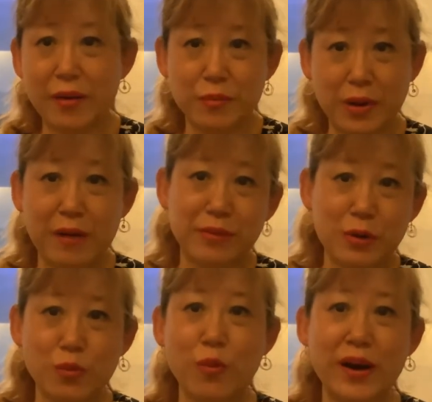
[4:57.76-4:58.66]
probably
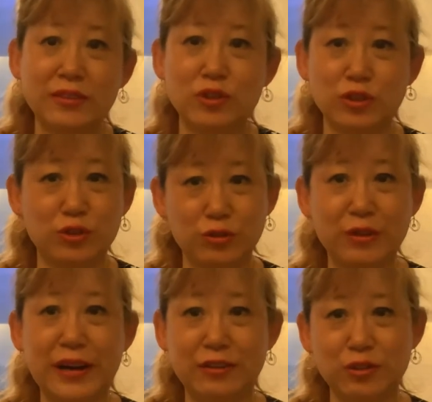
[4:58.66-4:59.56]
100 to
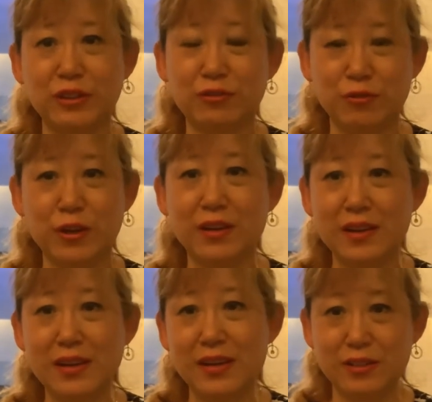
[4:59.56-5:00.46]
200 for
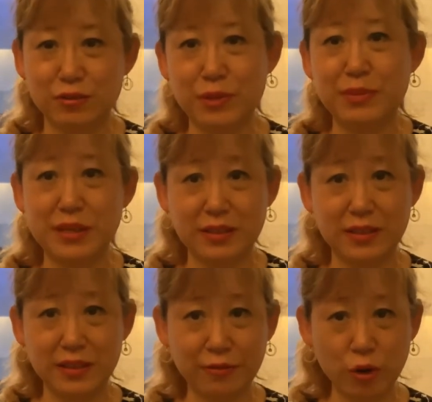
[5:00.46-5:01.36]
three pieces
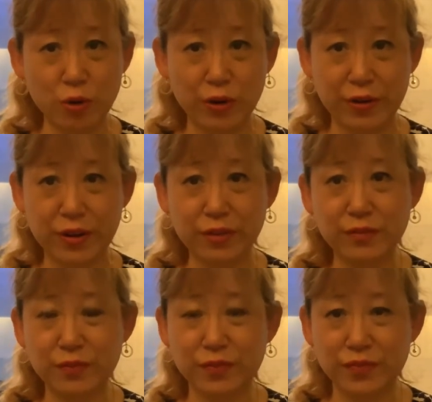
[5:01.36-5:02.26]
of Oreo.
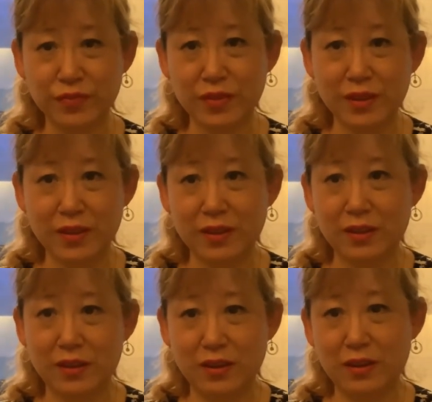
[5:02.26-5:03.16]

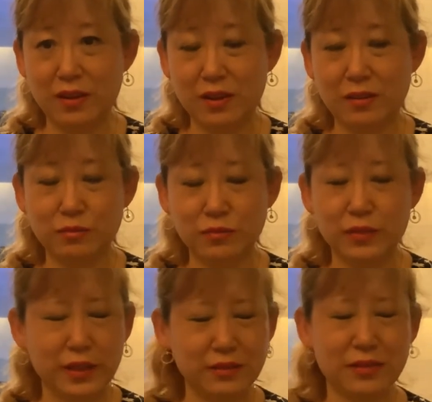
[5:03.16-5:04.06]

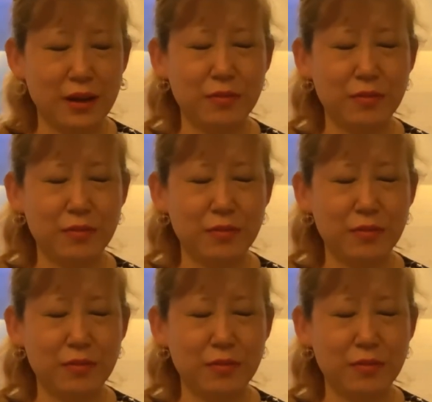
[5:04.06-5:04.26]
That's how